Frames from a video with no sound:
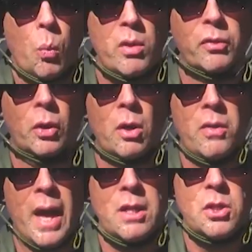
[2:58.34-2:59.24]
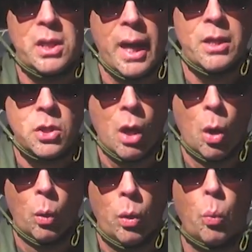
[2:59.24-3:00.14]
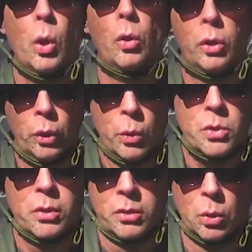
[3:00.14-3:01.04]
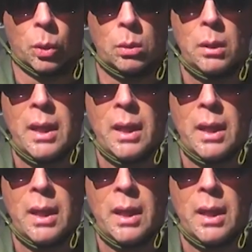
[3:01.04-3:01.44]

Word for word: We've learned that G.I. Joe will lose the tool.